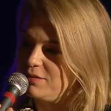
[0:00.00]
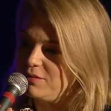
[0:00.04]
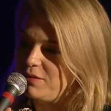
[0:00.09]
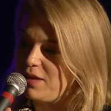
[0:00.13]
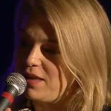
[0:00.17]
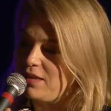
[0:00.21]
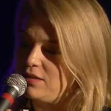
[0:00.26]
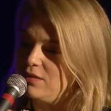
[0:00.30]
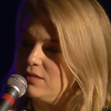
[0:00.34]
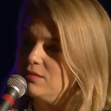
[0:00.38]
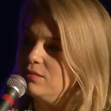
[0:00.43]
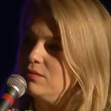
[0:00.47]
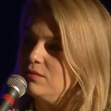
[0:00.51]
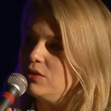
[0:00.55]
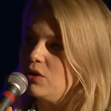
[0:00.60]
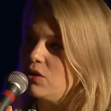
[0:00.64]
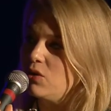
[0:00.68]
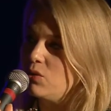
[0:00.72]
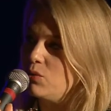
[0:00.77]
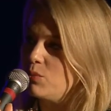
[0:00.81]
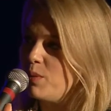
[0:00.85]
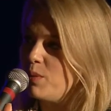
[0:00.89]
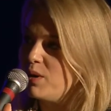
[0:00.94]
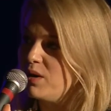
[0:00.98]
when the
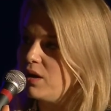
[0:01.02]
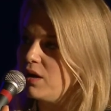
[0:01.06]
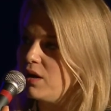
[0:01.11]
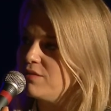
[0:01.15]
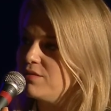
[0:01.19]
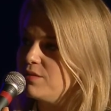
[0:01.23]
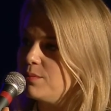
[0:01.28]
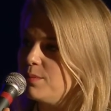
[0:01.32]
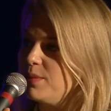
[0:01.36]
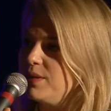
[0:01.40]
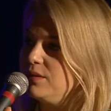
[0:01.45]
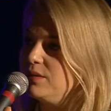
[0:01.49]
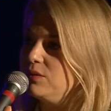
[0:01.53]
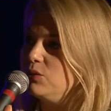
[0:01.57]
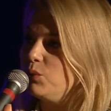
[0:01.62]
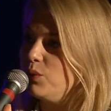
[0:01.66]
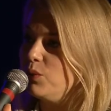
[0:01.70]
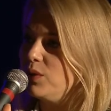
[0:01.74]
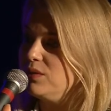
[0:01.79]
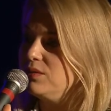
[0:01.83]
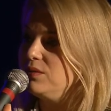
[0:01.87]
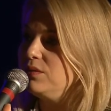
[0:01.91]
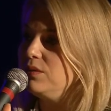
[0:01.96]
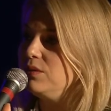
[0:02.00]
Orbán government
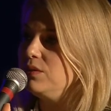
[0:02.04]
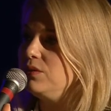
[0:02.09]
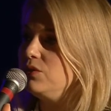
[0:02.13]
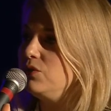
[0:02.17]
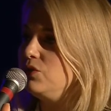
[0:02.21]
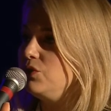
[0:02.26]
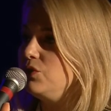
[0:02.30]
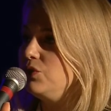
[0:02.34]
wanted